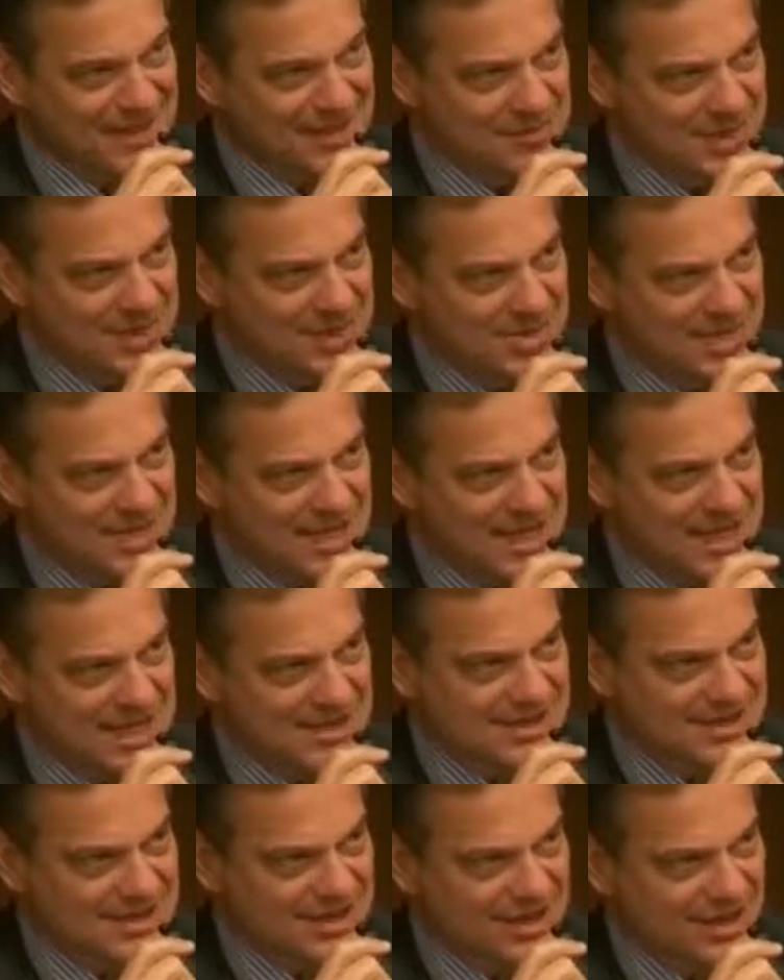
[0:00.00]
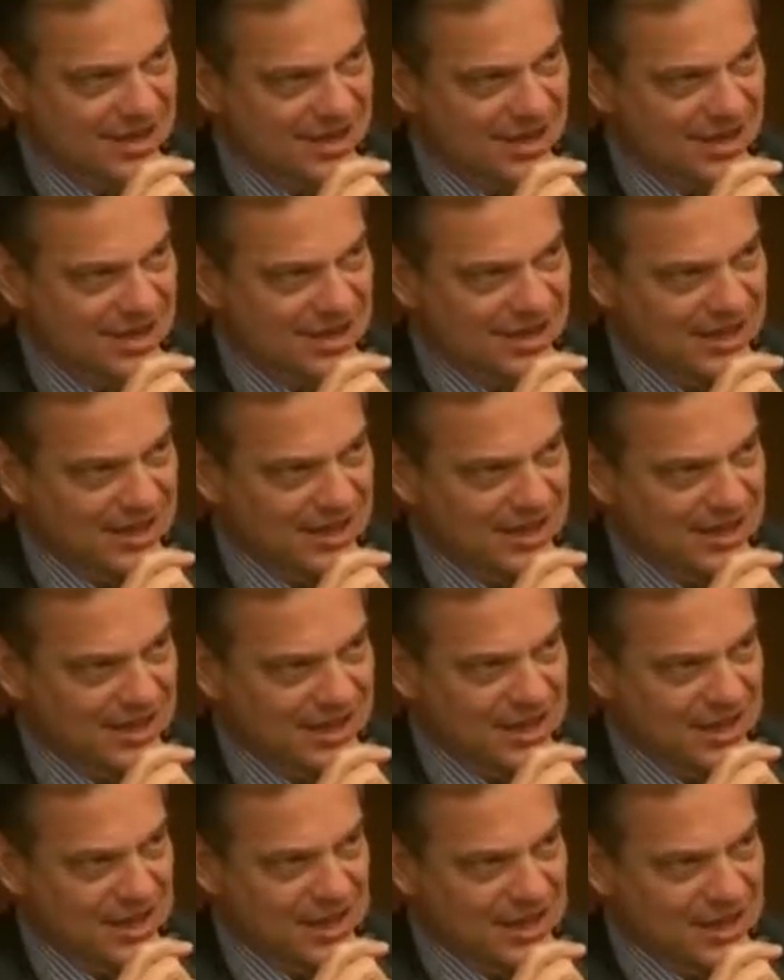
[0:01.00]
because he asked,
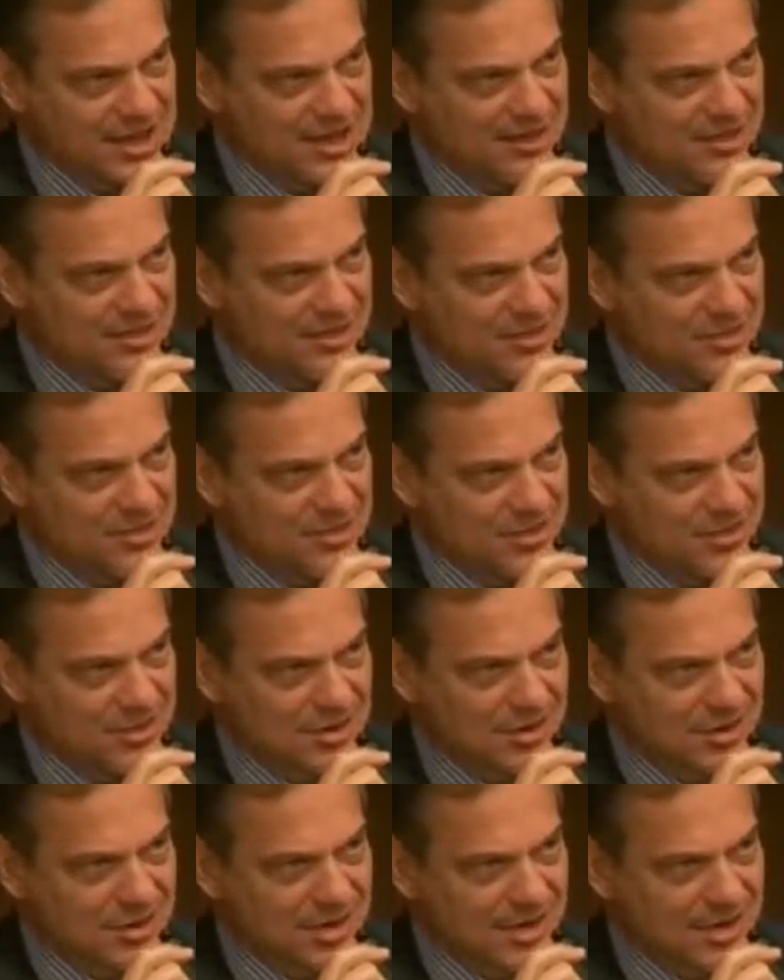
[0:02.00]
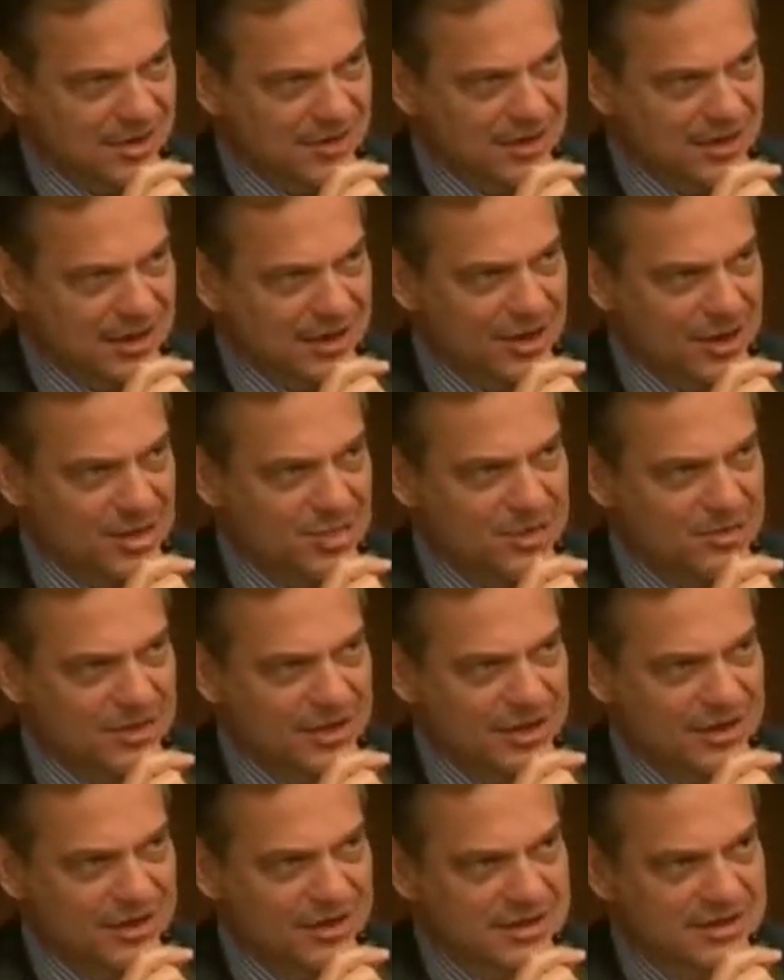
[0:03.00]
is the euro area an optimal
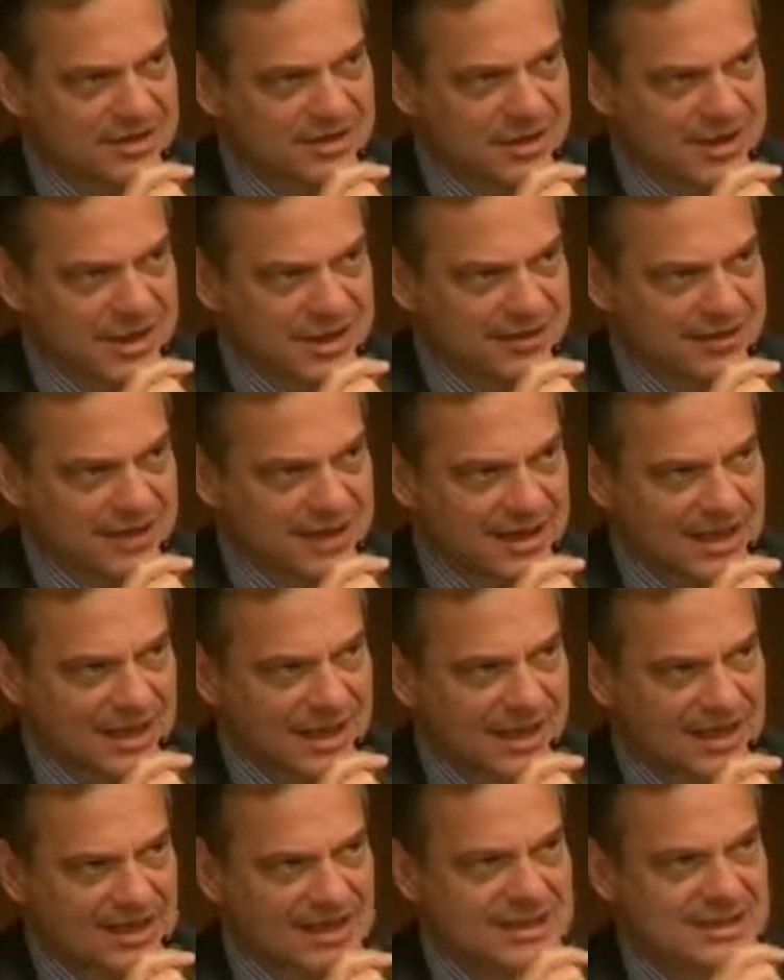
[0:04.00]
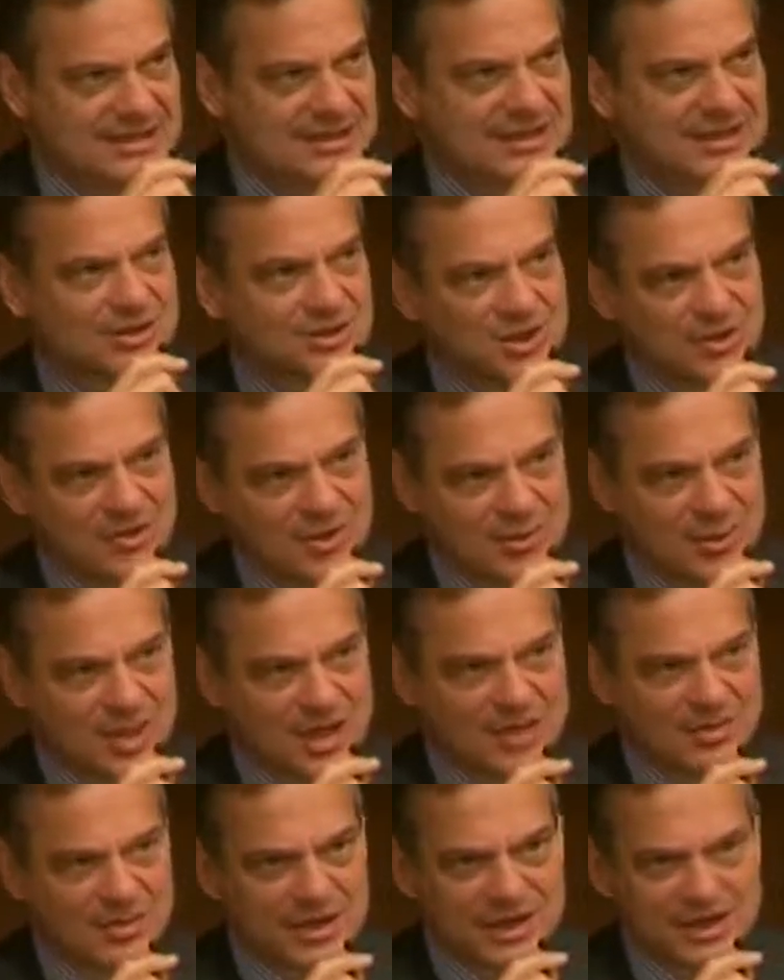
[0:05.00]
currency area? And he said the
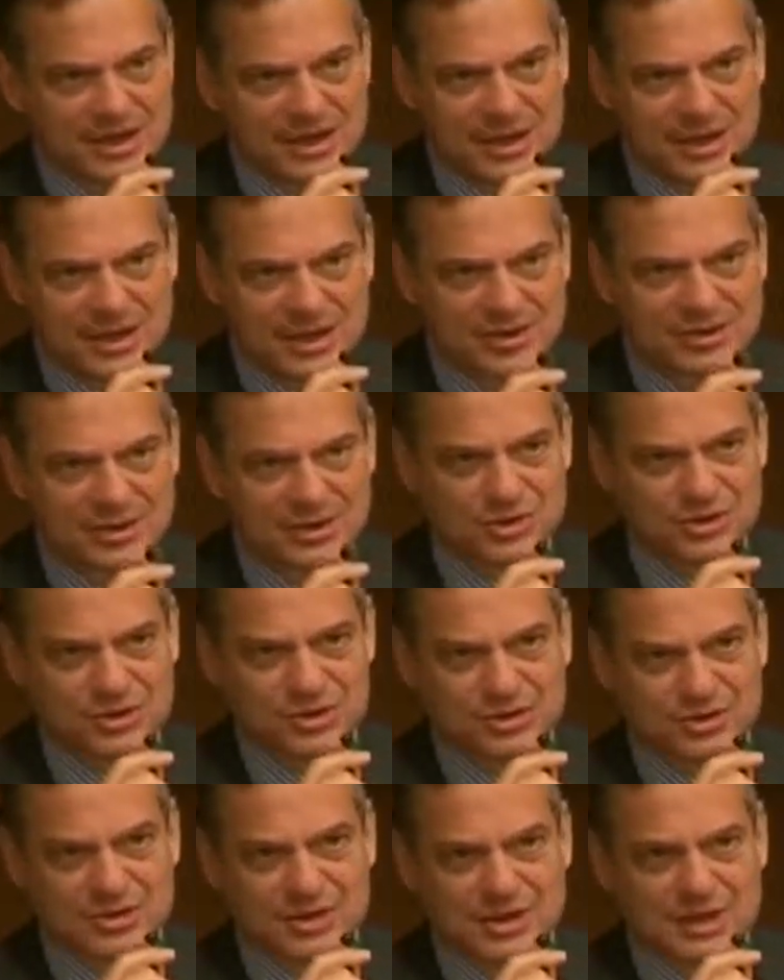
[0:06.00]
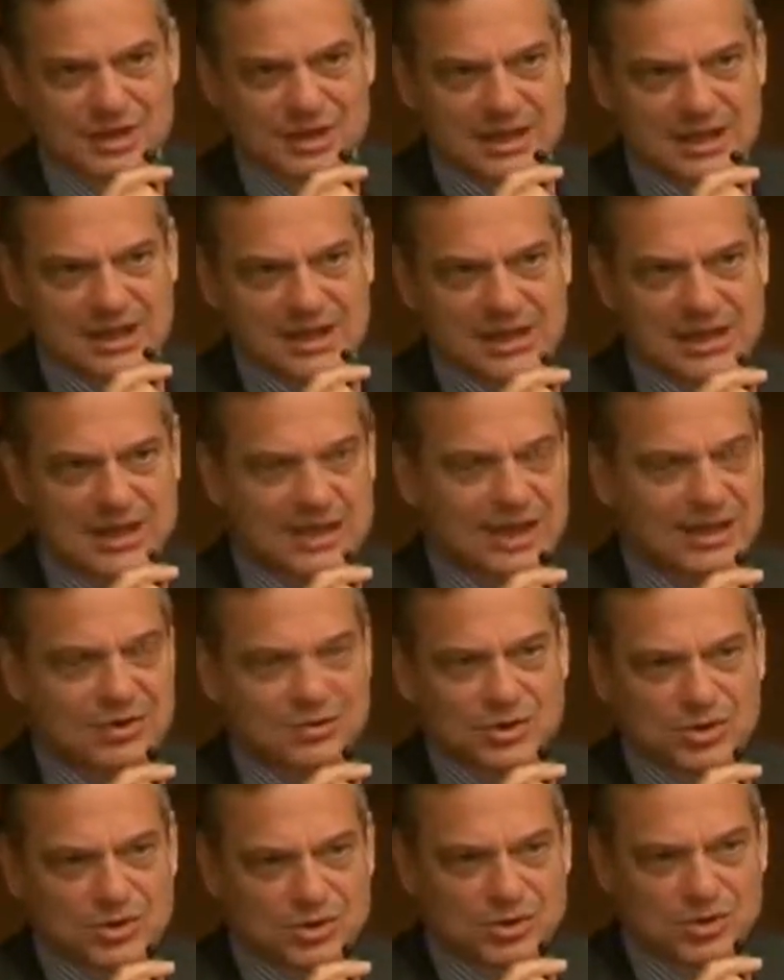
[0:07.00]
overwhelming literature led to
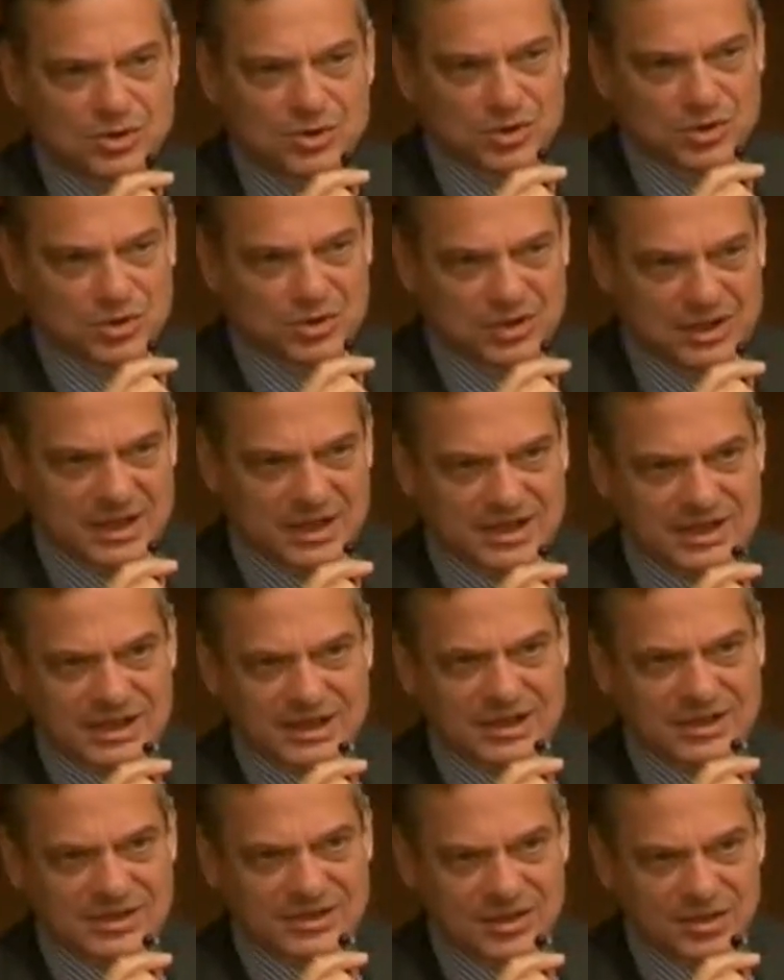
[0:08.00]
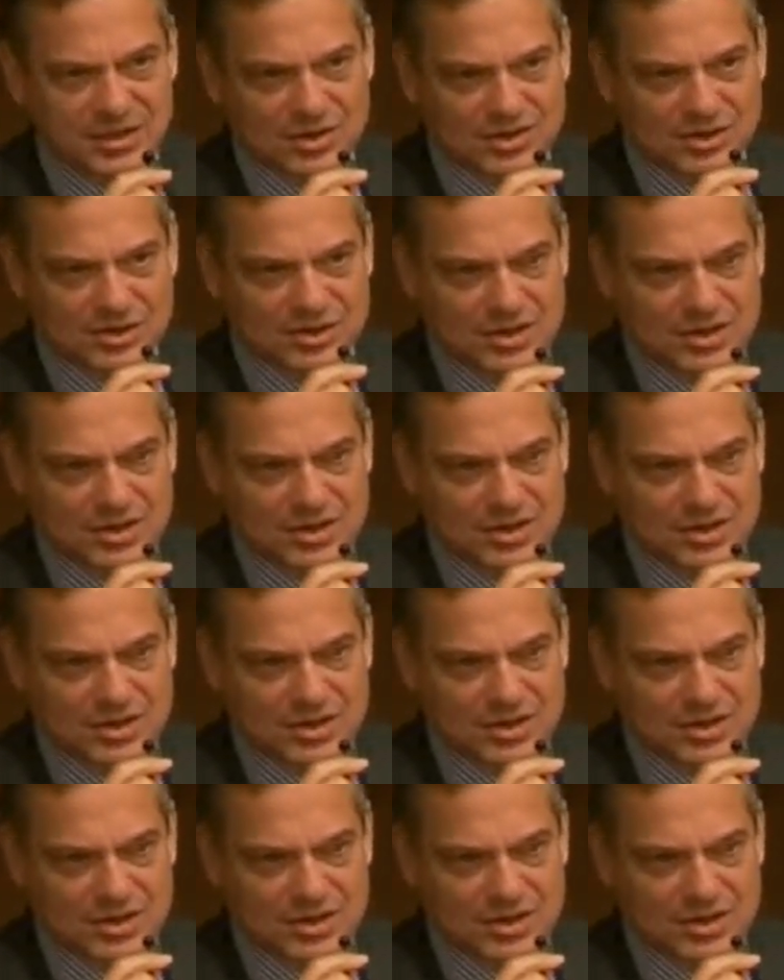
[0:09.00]
the conclusion that it is not.